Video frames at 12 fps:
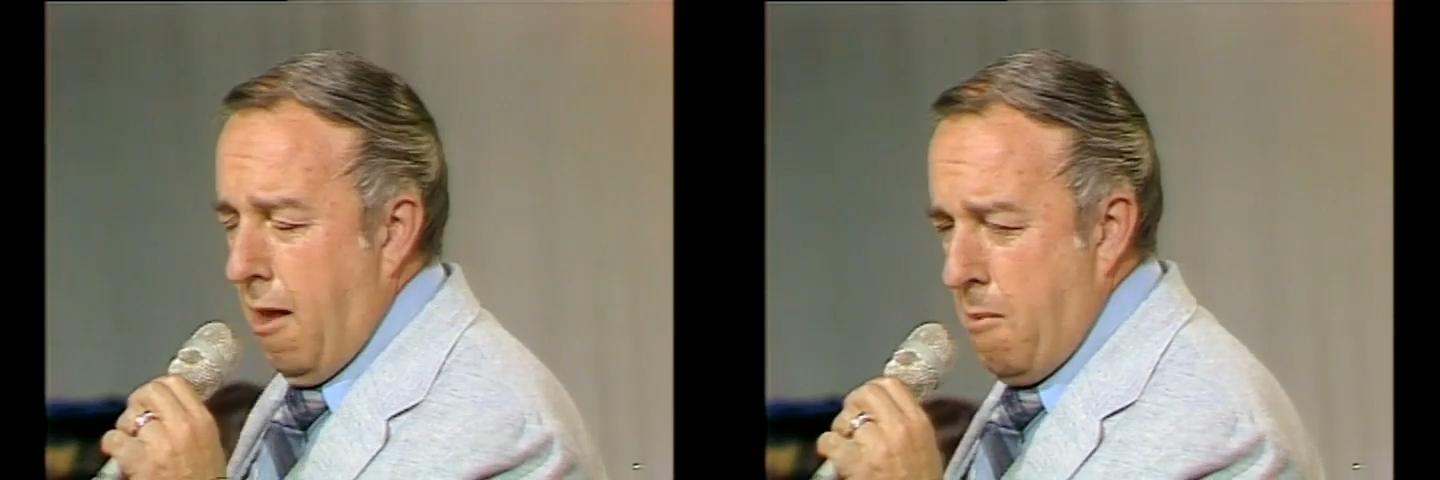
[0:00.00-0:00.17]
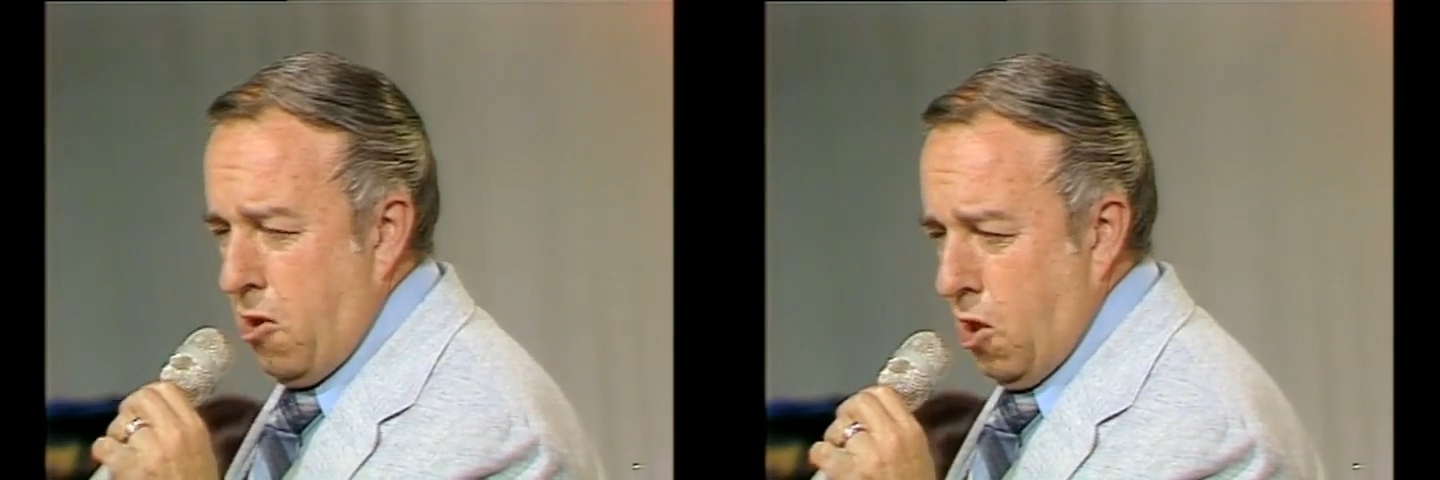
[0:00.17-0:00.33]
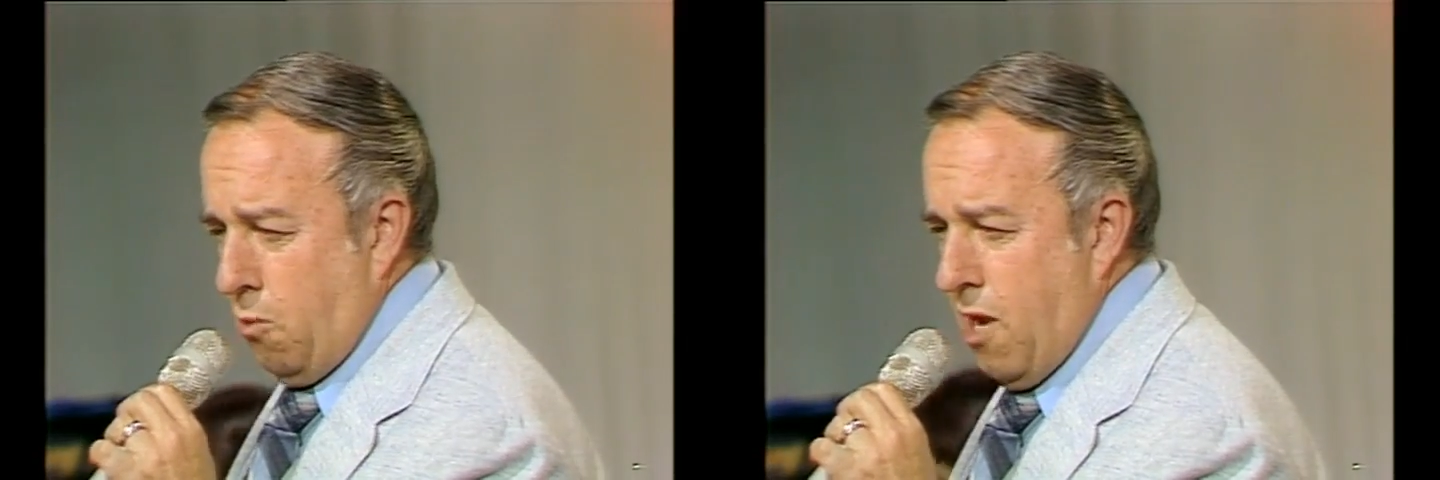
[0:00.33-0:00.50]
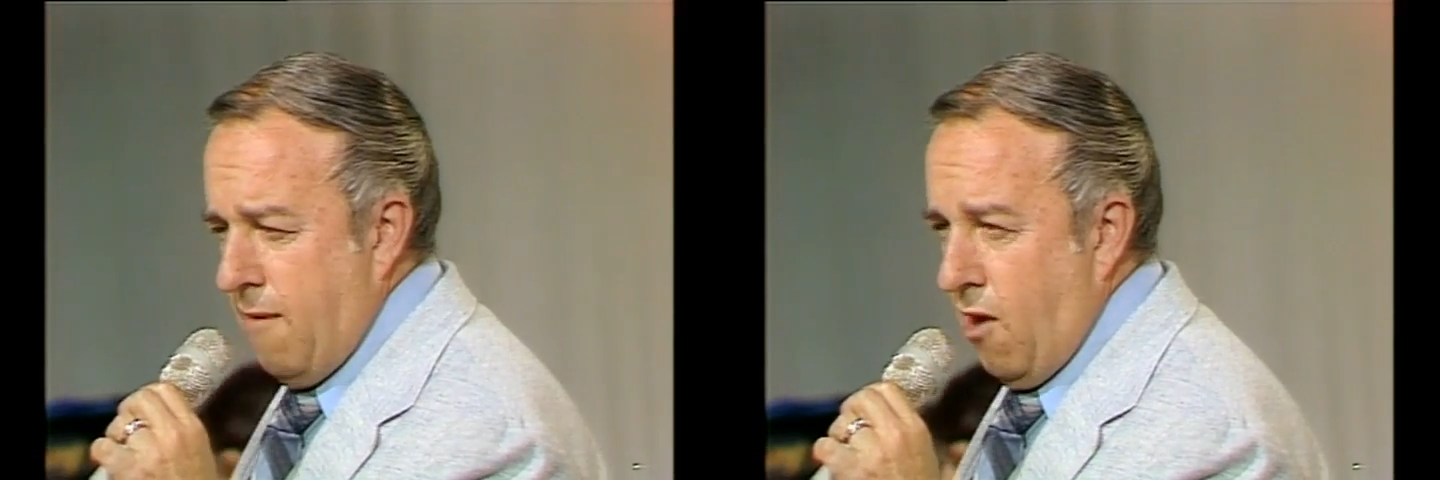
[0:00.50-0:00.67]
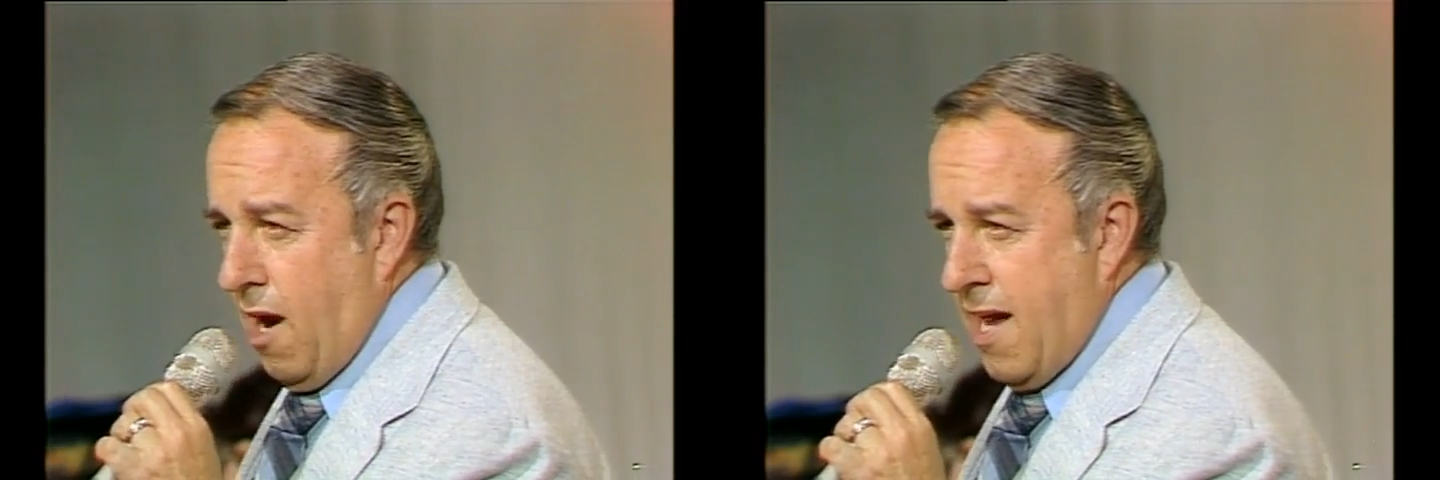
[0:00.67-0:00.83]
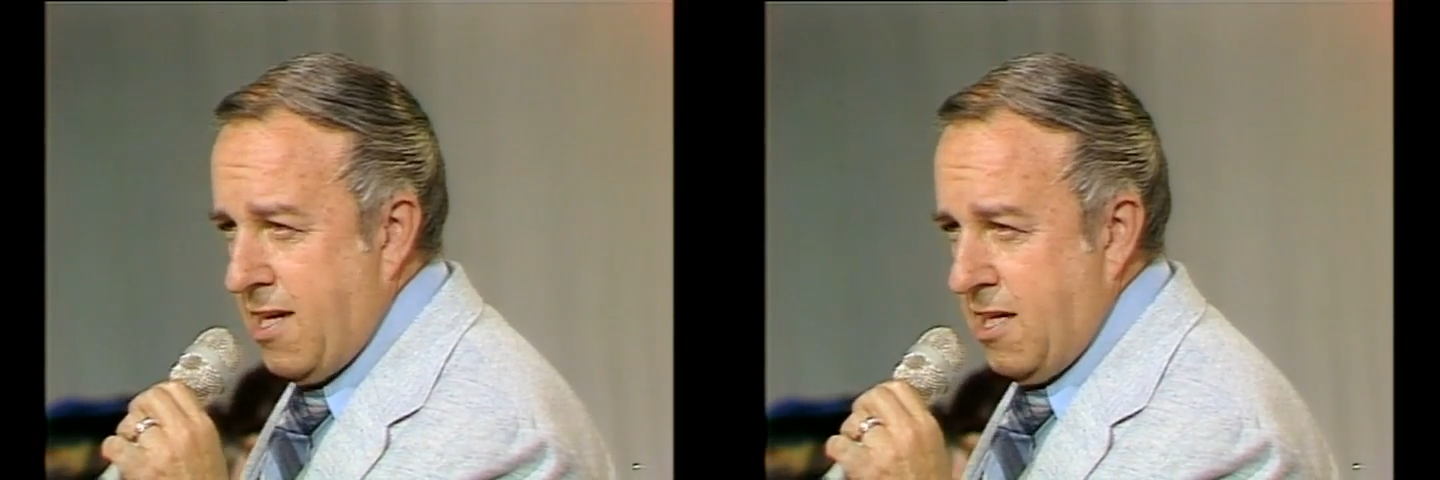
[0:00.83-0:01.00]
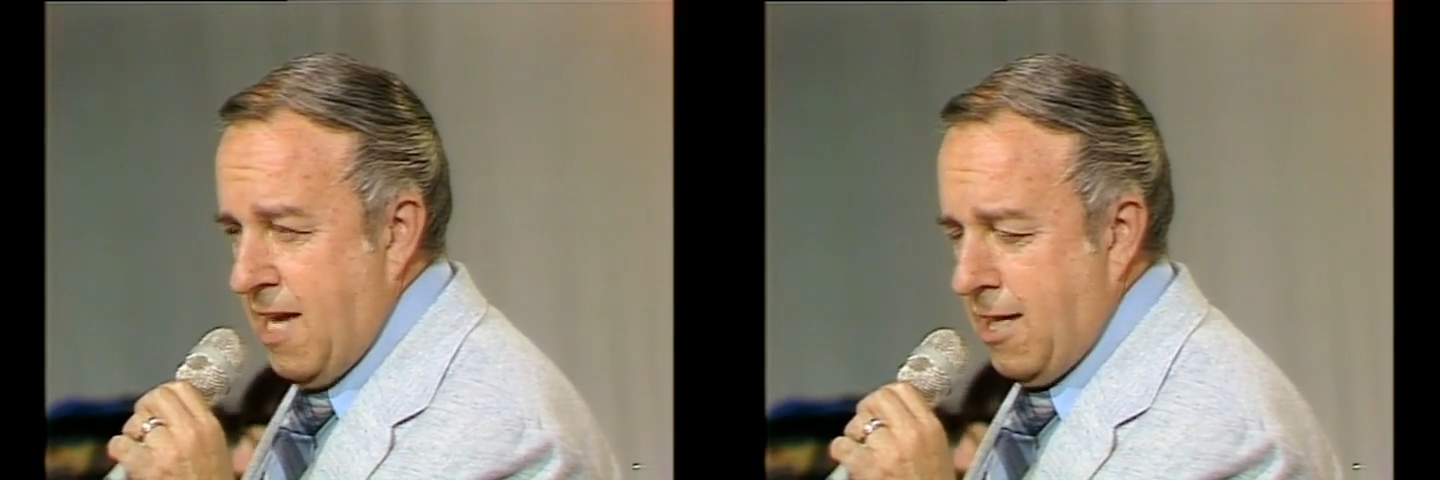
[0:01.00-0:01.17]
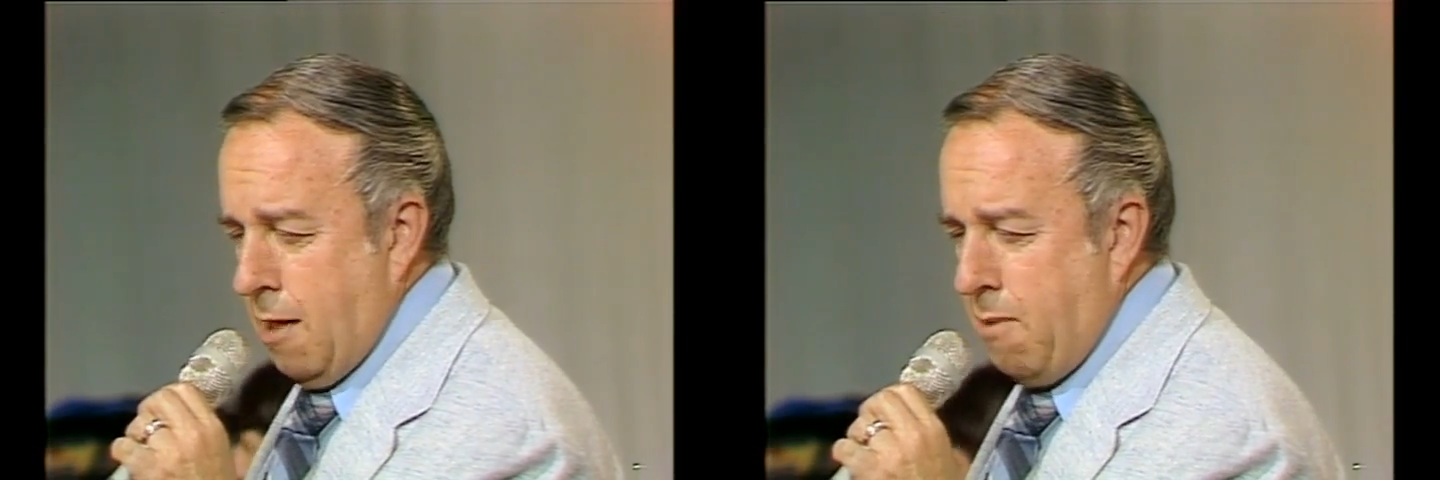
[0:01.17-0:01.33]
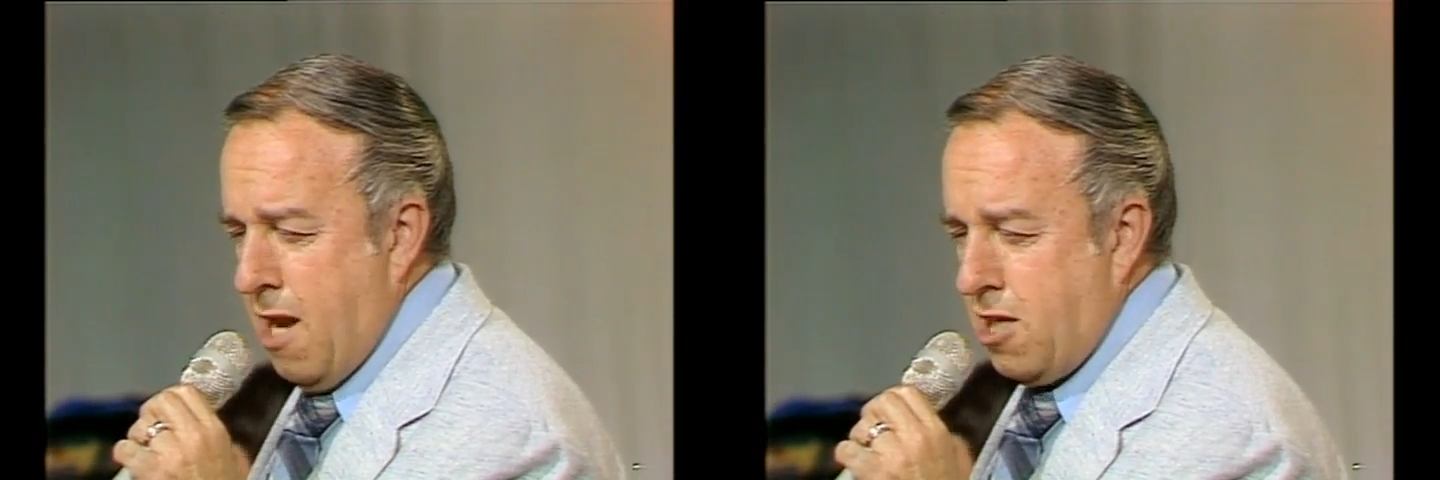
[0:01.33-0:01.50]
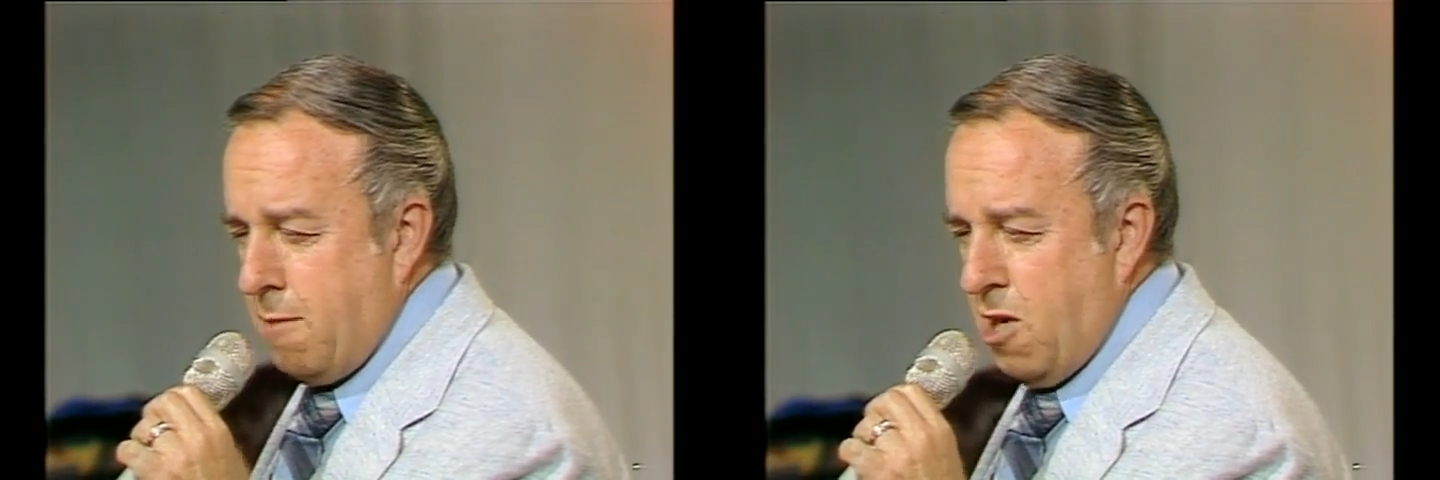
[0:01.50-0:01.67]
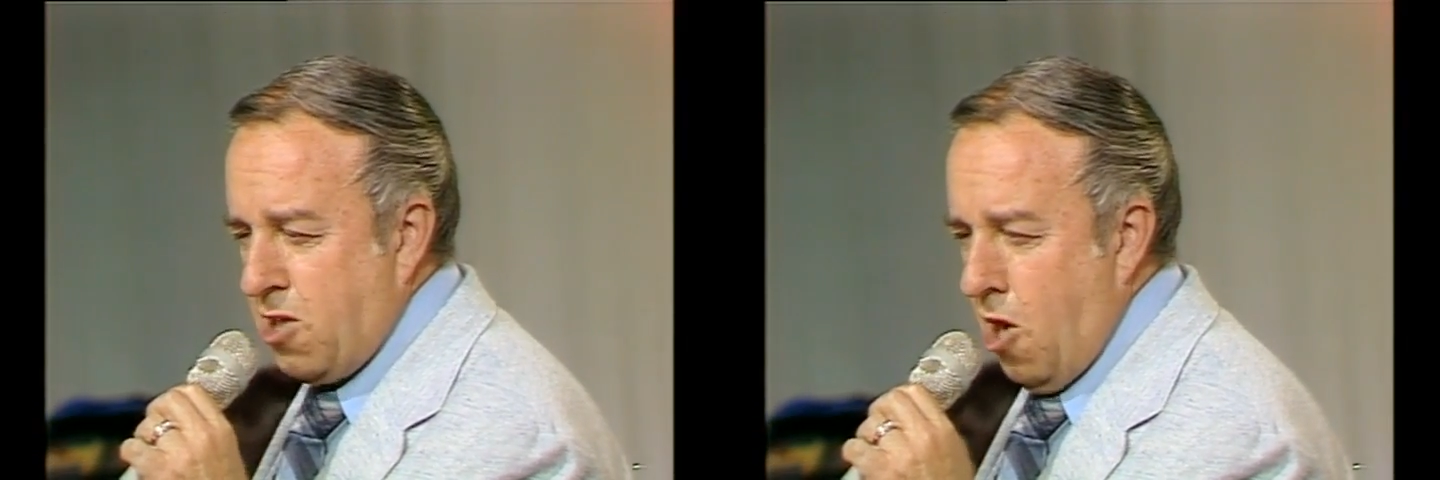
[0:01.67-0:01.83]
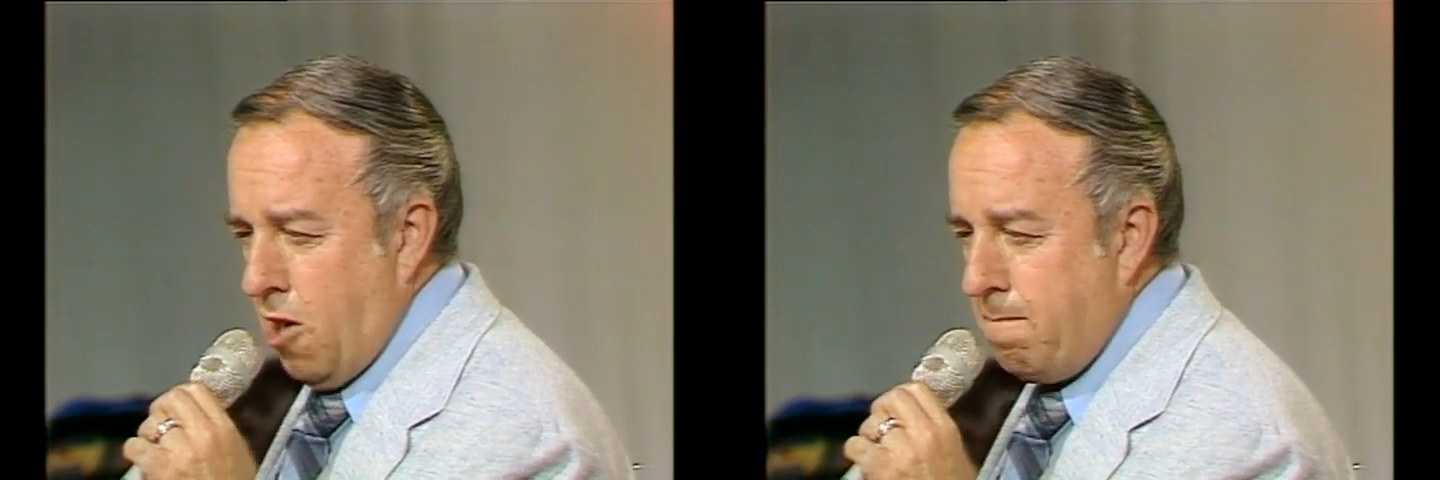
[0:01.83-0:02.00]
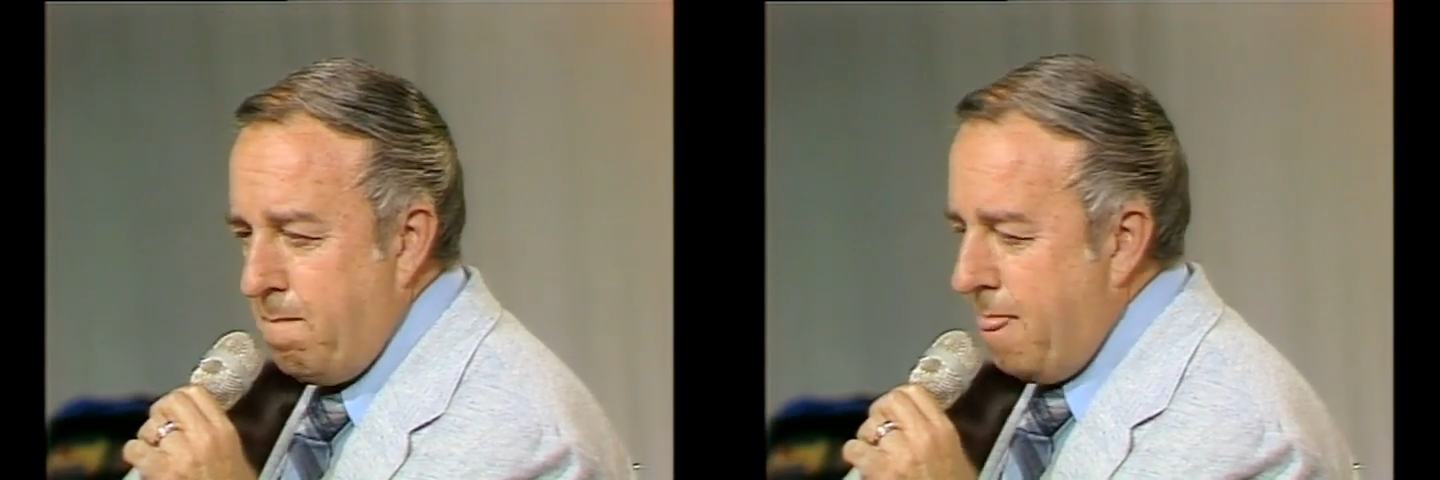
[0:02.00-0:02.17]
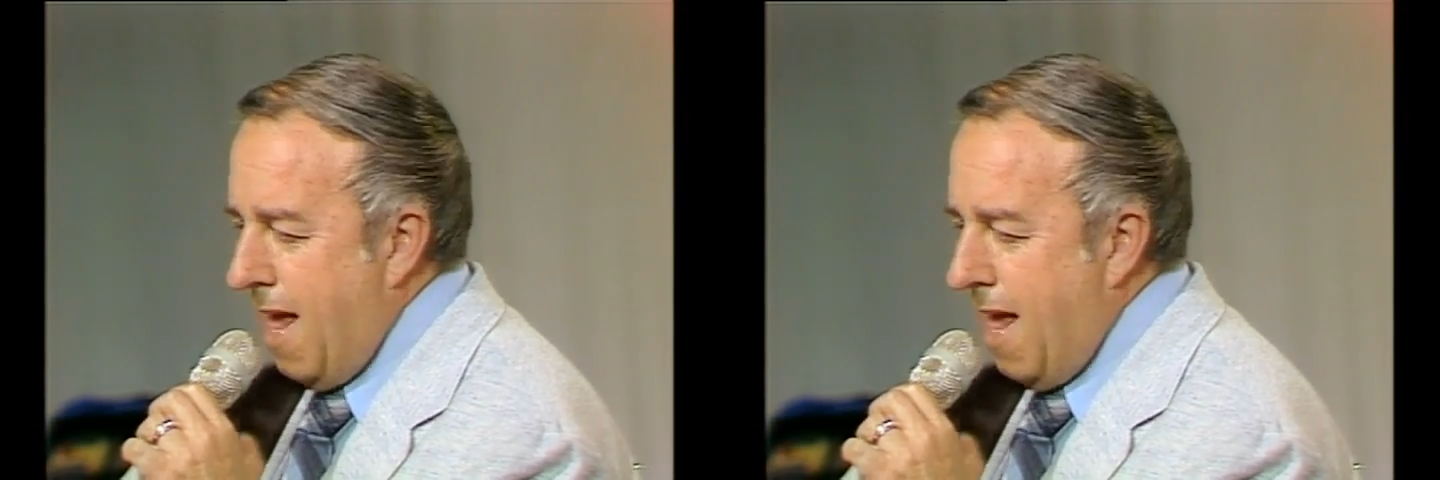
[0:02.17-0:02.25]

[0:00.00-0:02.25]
the book of Revelation, that's the place you must look.